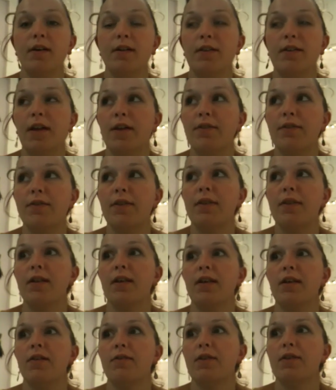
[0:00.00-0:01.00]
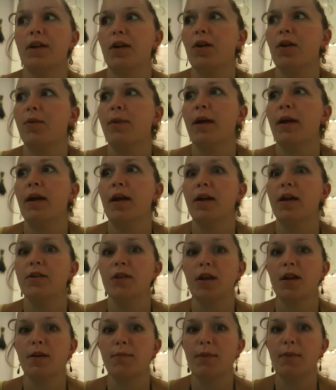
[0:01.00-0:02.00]
that feeling of like, oh my gosh,
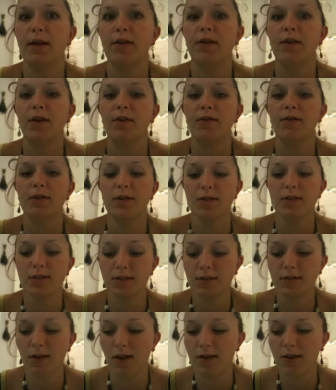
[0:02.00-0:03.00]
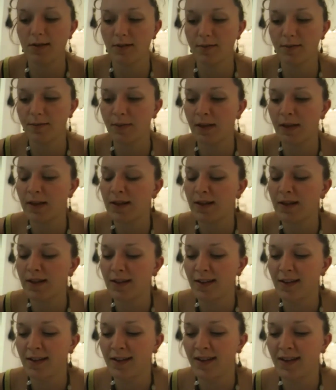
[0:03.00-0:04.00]
I can bend over, this is awesome.
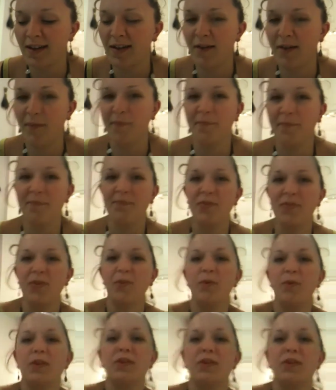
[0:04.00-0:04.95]
We